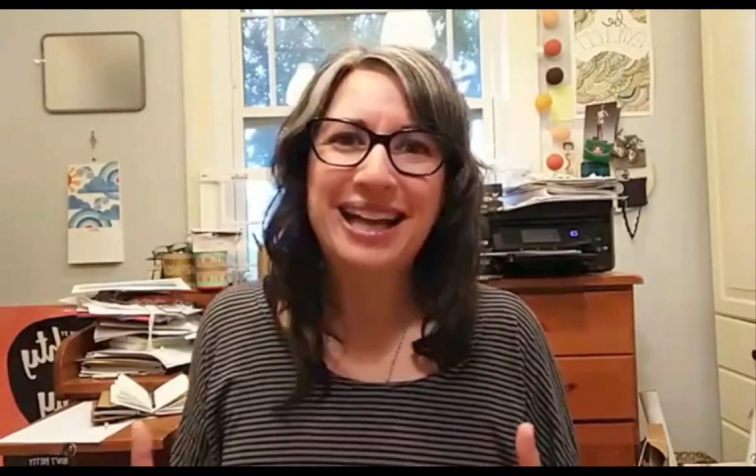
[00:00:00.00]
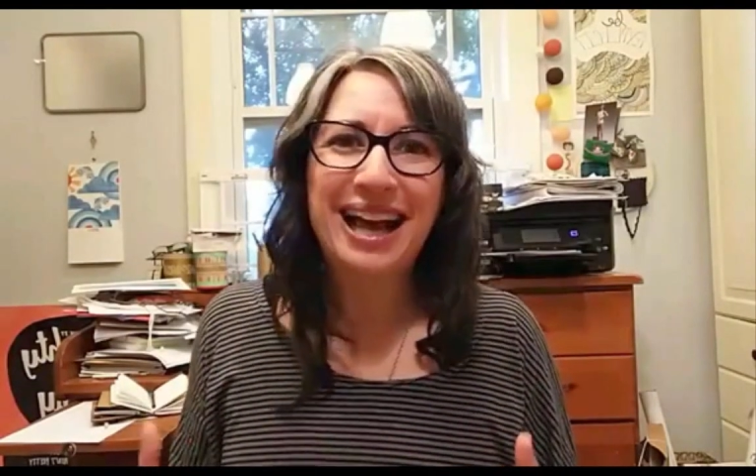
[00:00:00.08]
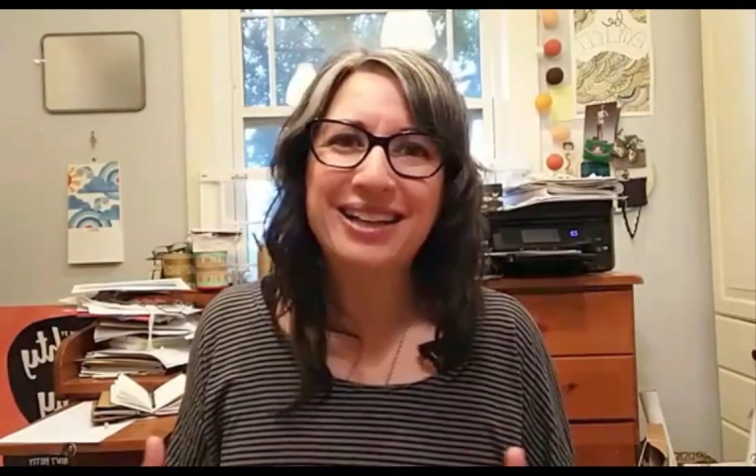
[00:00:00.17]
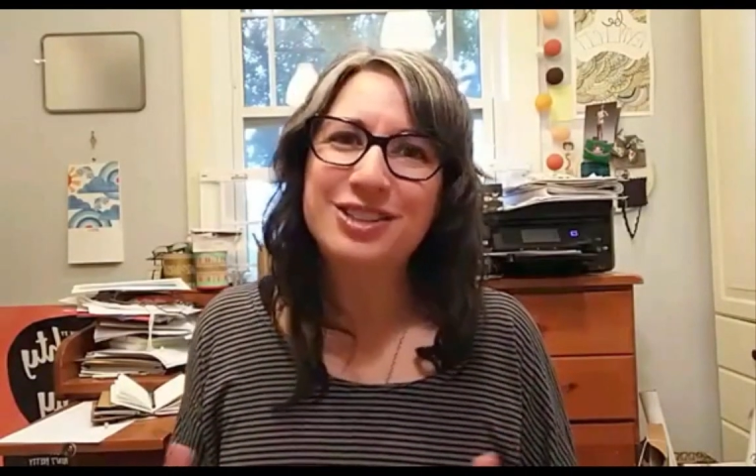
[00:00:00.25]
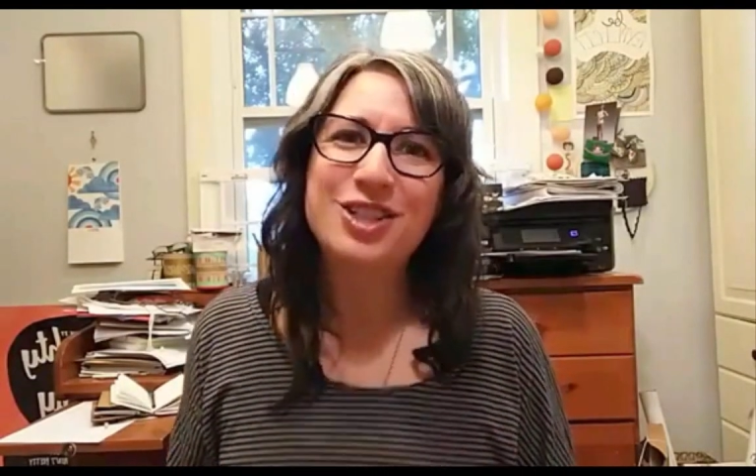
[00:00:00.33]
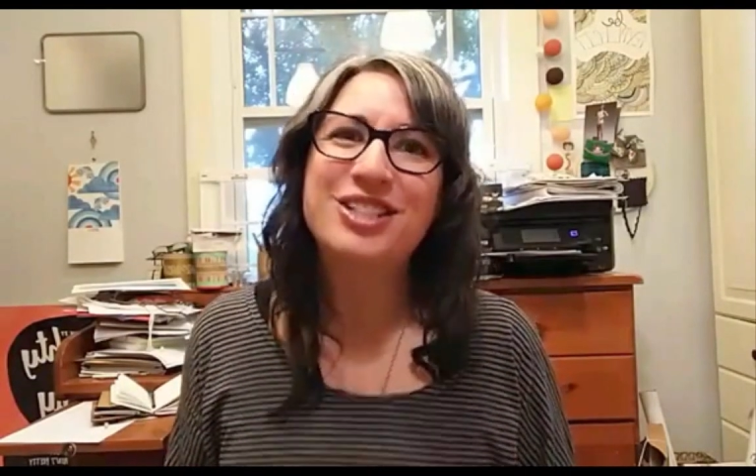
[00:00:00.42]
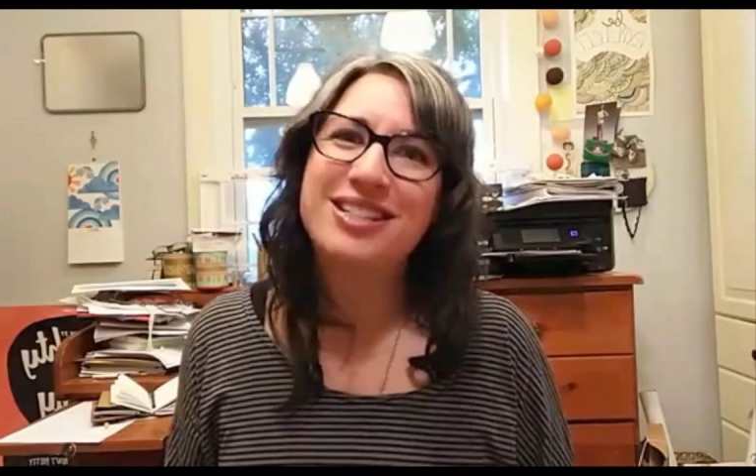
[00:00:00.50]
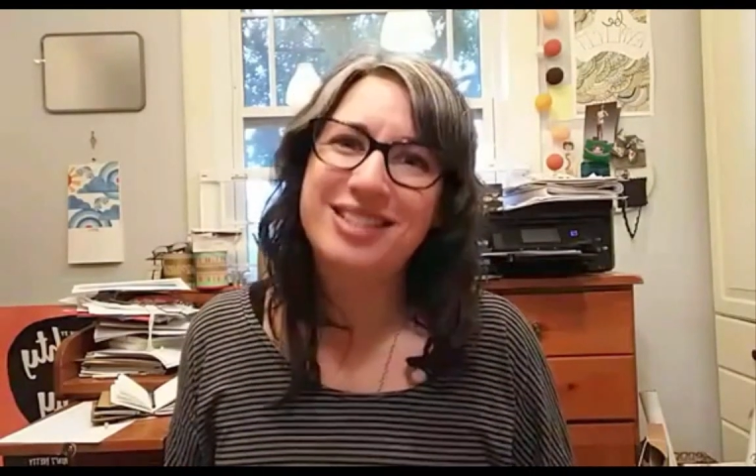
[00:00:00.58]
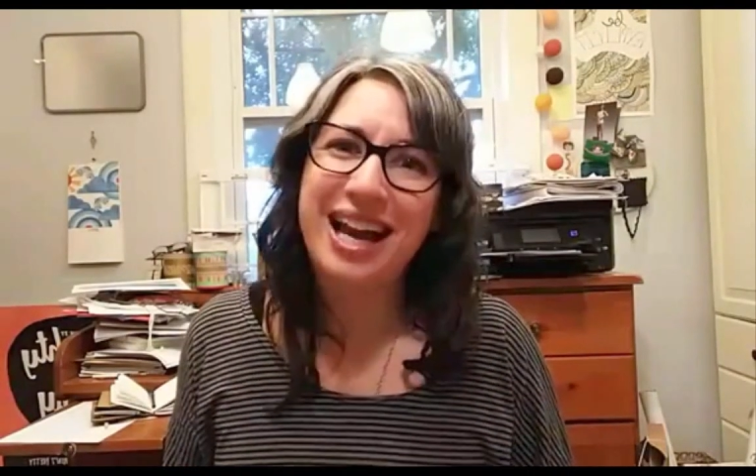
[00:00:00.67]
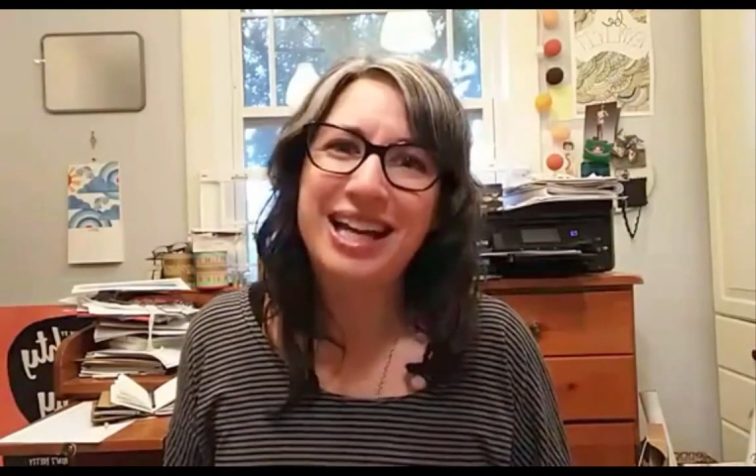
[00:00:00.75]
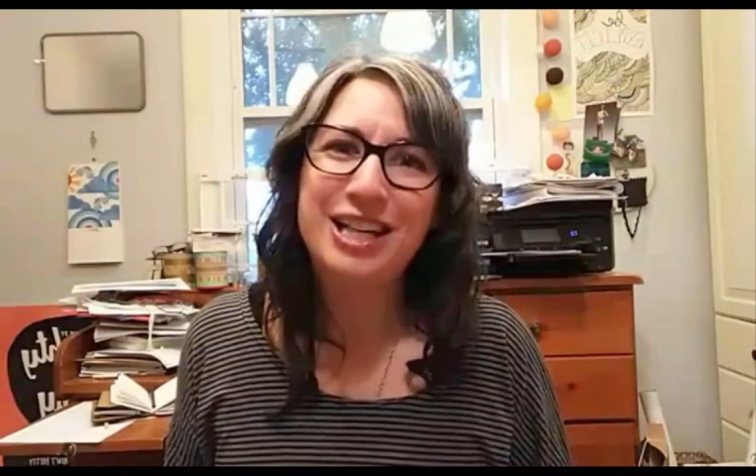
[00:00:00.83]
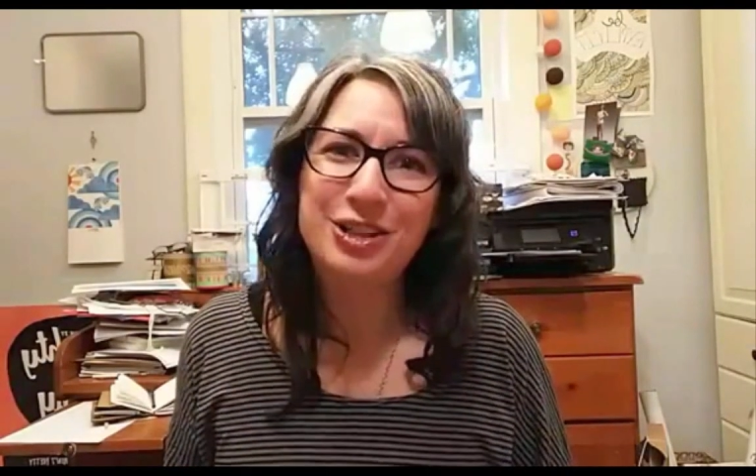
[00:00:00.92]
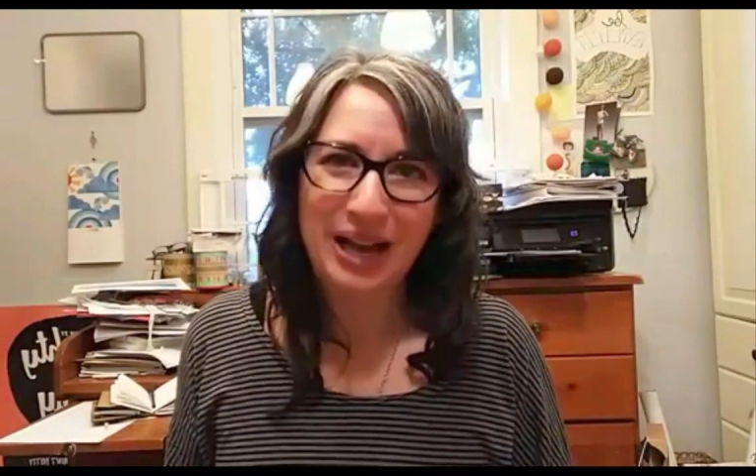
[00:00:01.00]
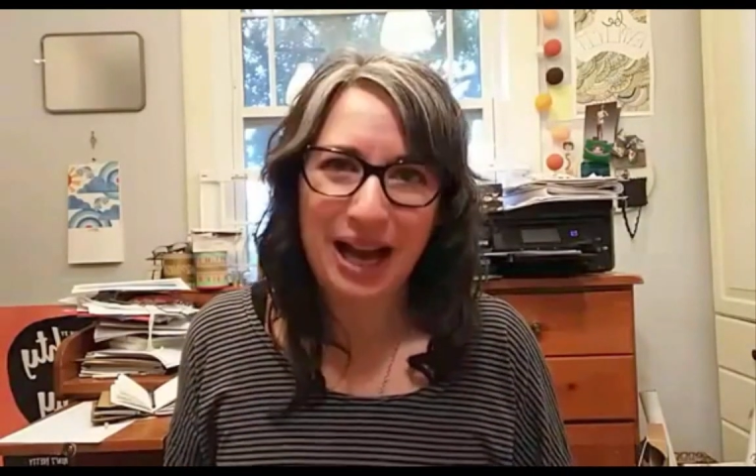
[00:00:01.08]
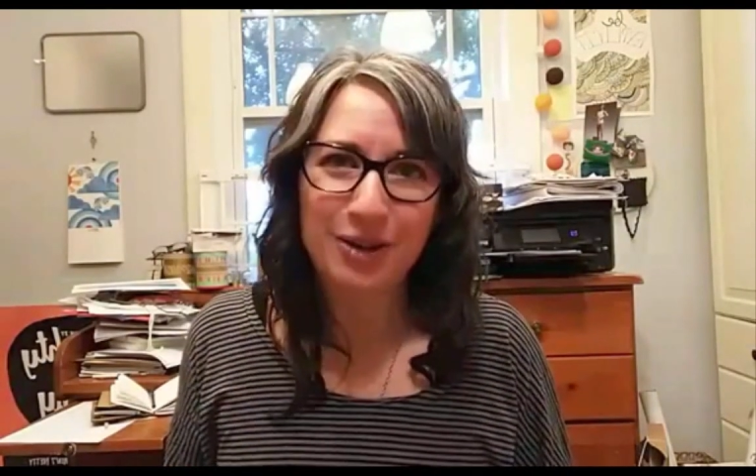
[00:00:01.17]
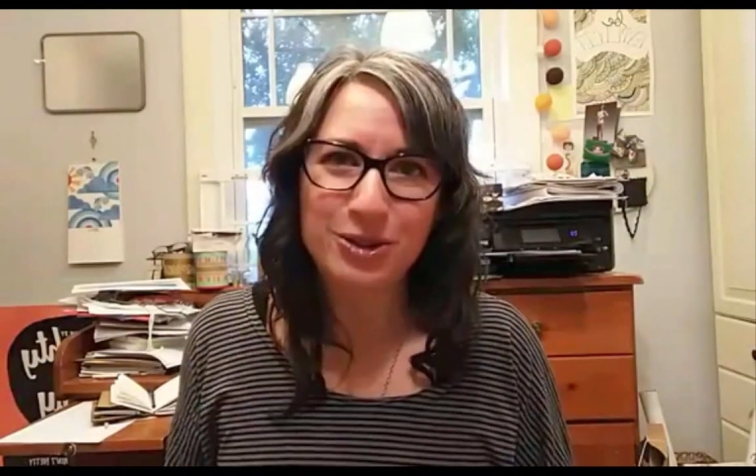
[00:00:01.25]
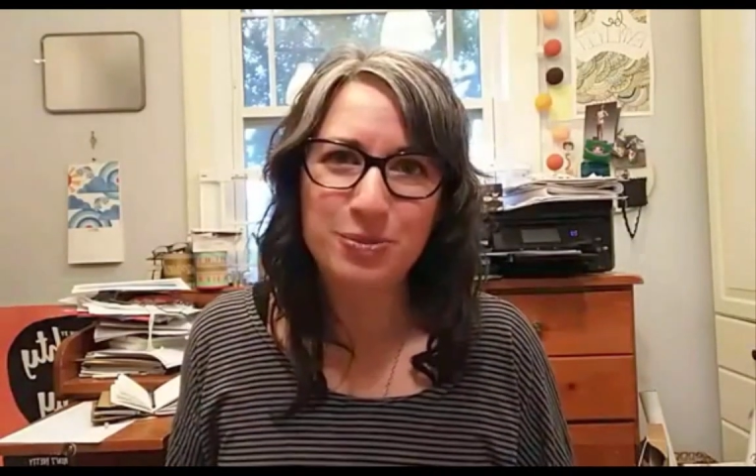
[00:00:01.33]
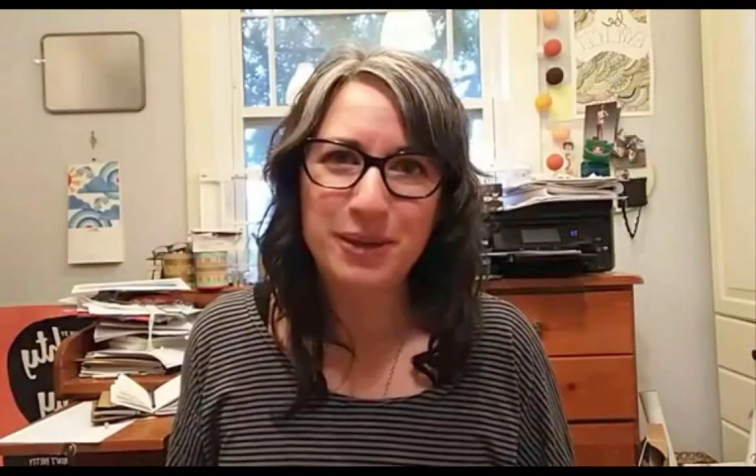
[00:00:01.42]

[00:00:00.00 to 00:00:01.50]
not just to tidy your house,